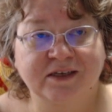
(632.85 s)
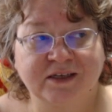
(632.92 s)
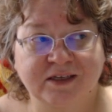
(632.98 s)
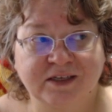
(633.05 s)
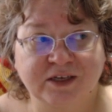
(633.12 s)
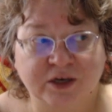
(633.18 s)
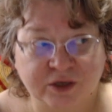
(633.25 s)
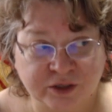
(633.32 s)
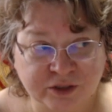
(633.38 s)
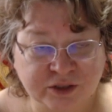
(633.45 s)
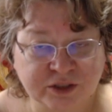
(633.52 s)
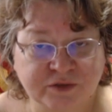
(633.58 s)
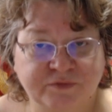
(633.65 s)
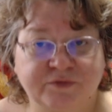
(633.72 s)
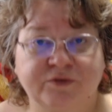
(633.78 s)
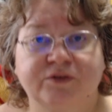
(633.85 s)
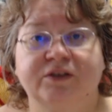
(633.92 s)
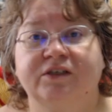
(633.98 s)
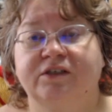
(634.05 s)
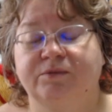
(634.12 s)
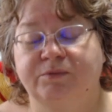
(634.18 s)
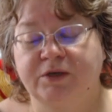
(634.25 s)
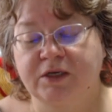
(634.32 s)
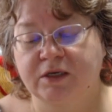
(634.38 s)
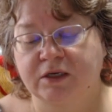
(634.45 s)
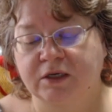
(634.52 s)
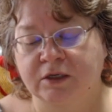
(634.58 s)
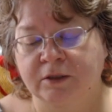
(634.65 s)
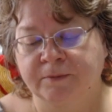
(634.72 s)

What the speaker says: yards for this week.